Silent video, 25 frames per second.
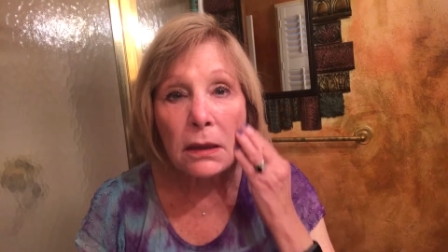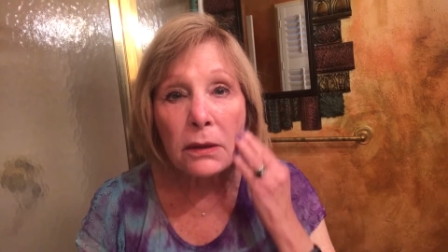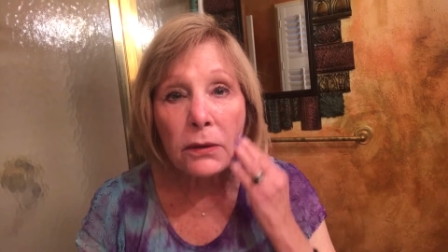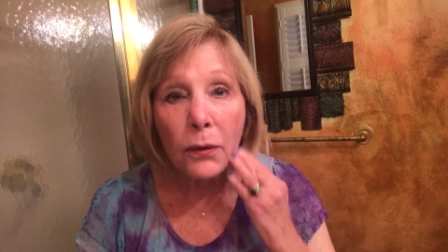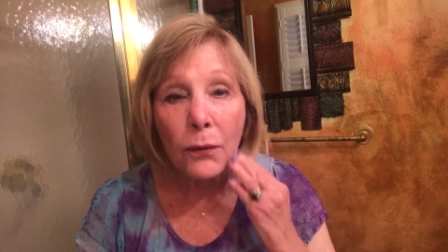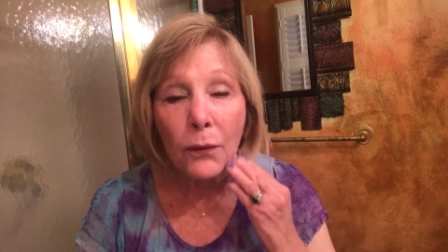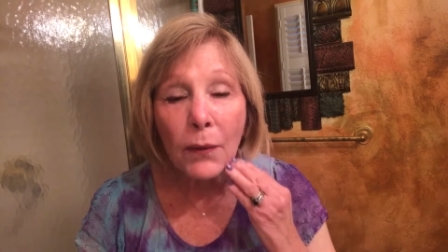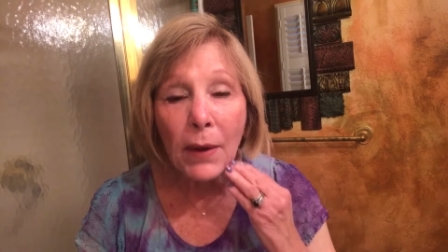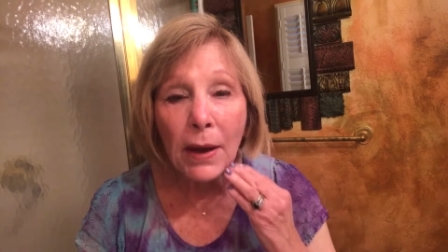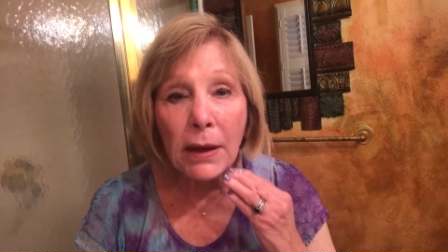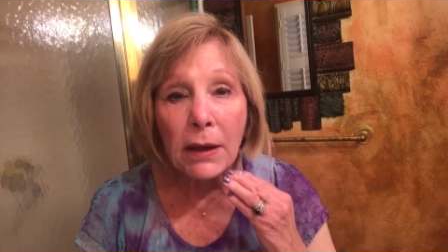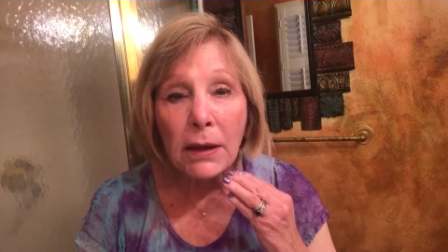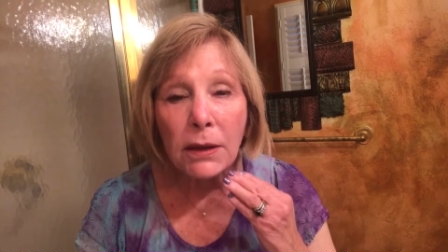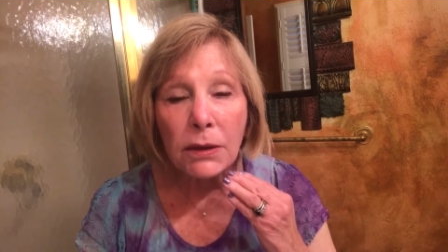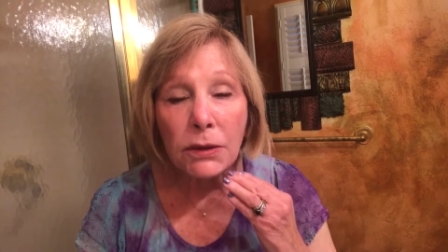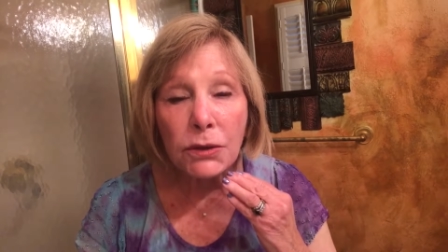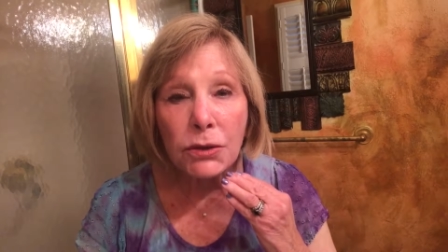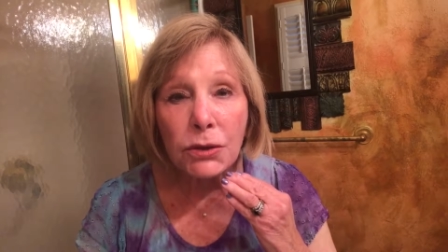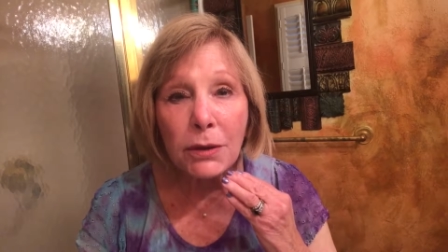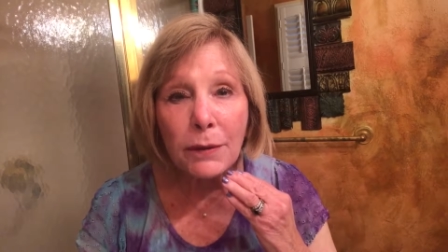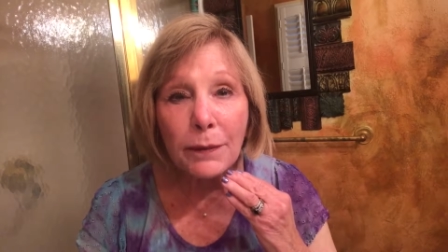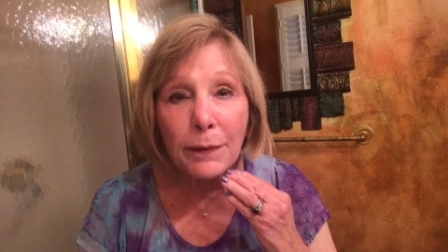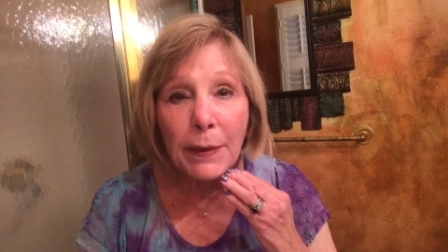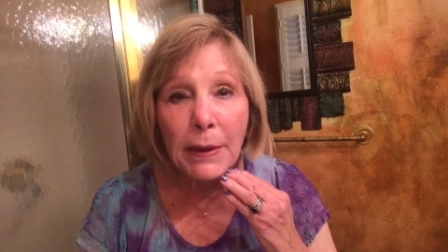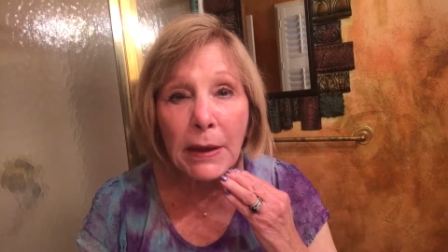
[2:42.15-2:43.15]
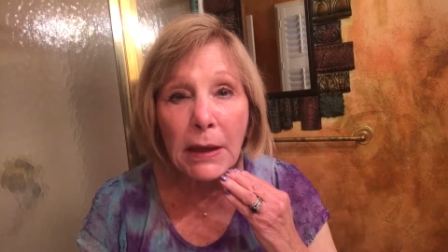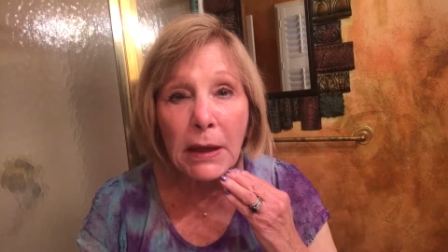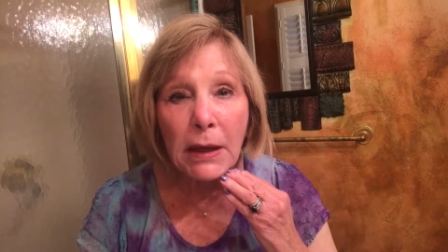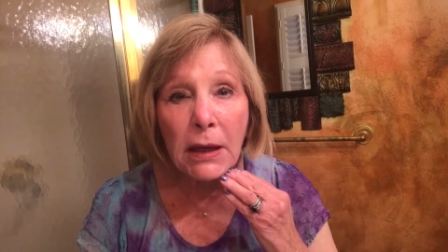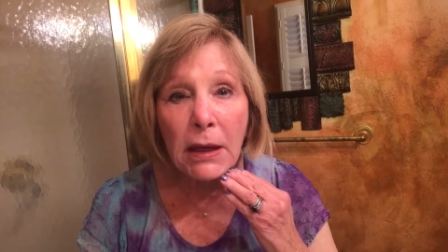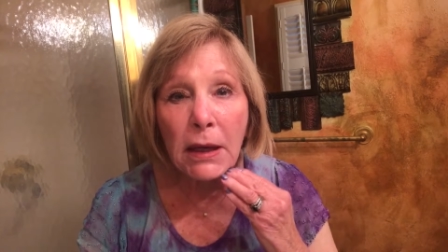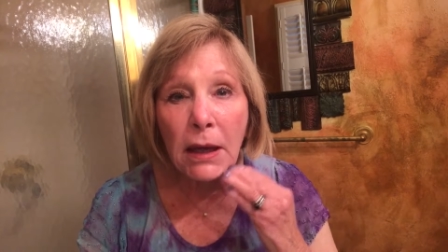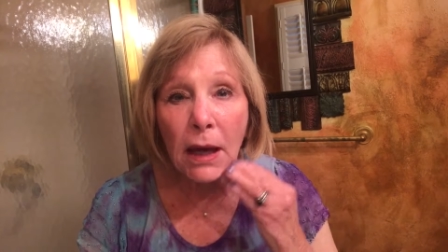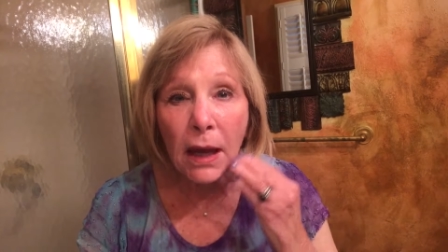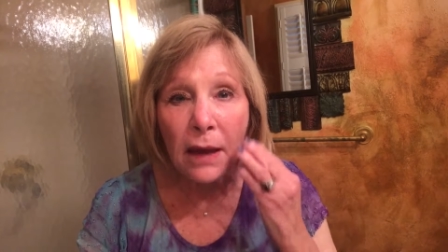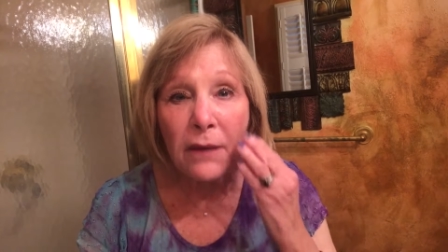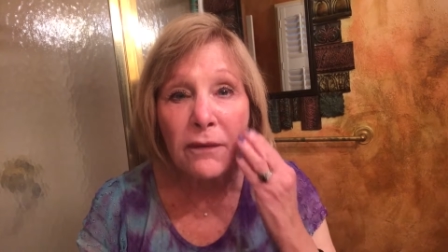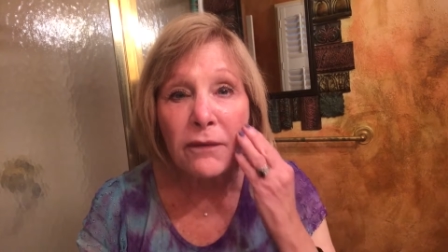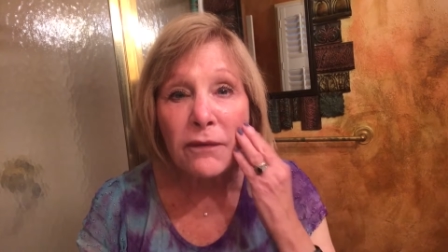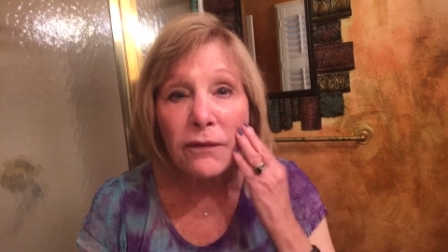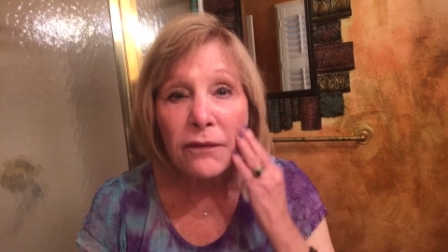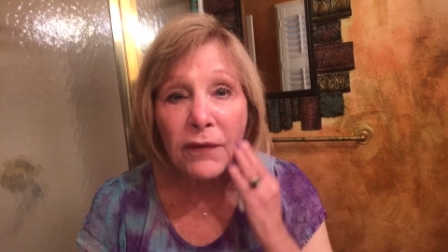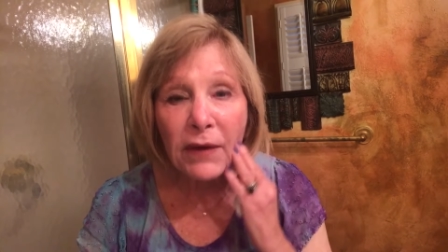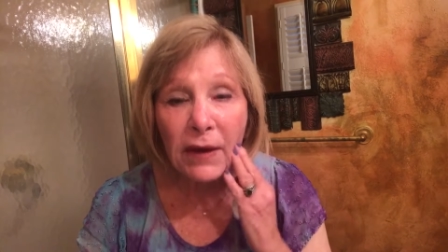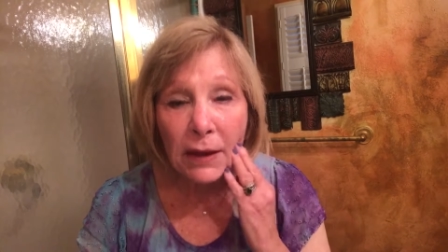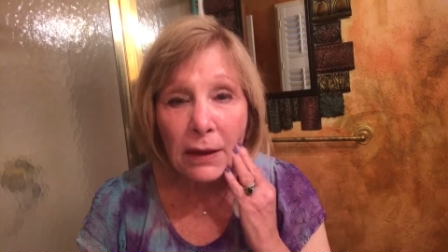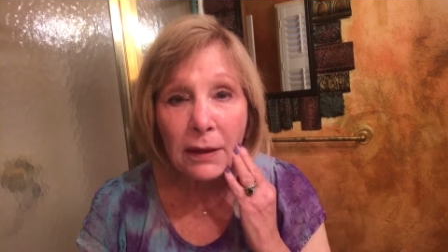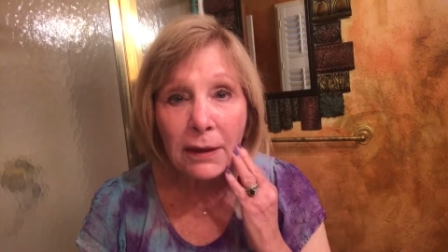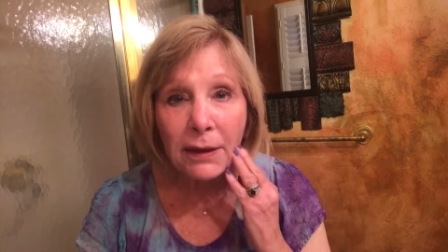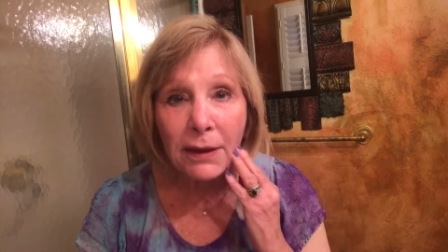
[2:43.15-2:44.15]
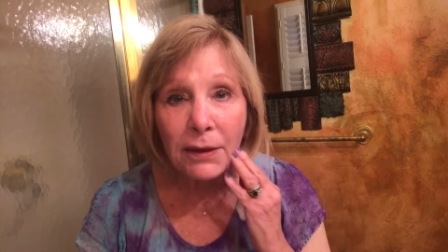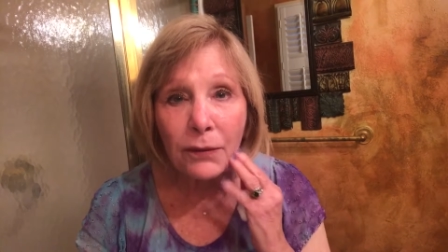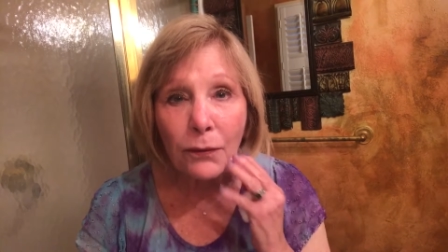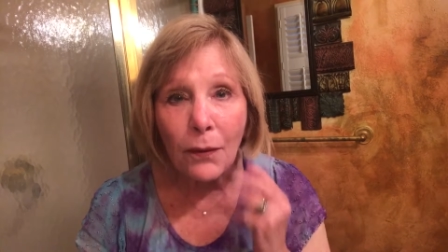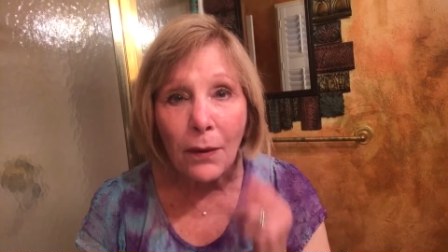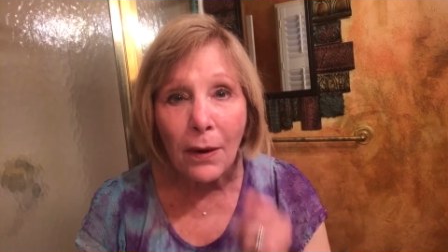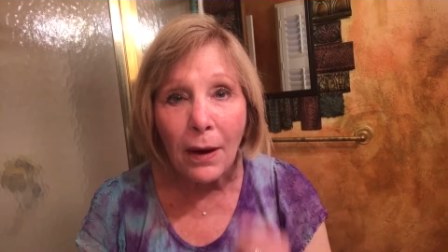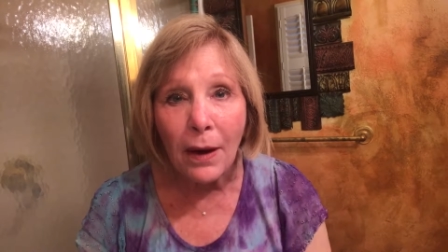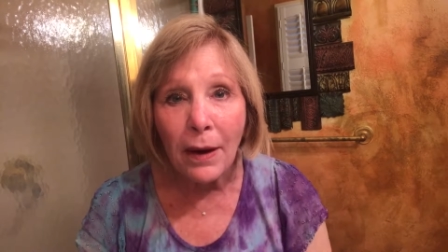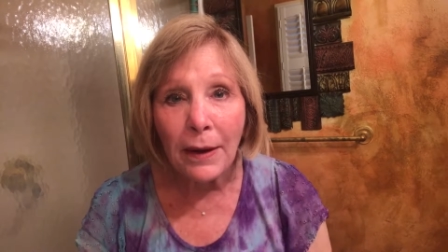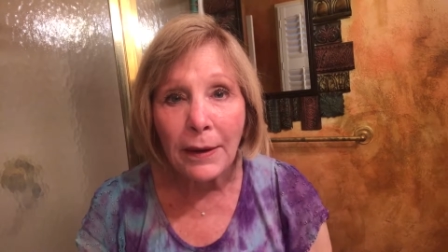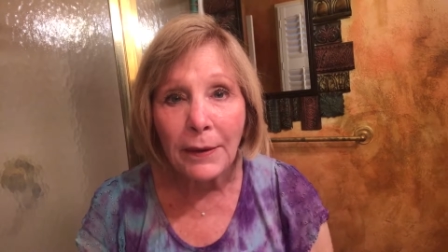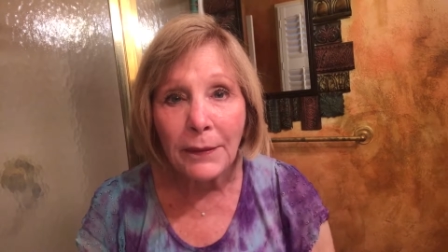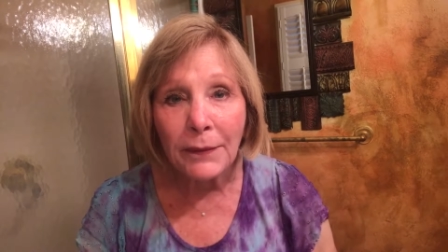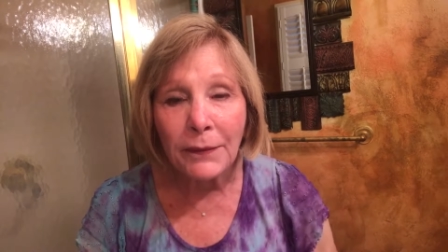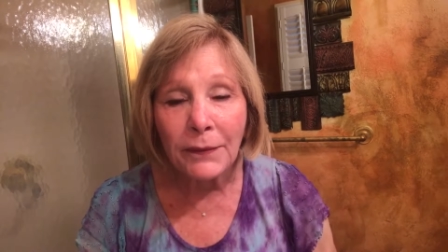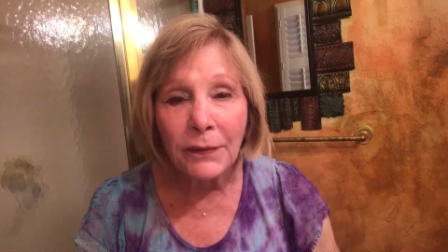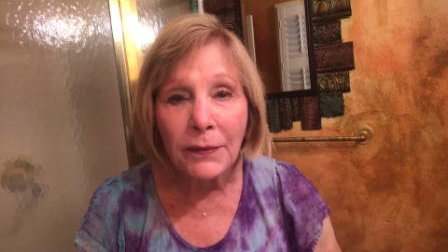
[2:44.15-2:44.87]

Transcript: the way it should be and feeling right.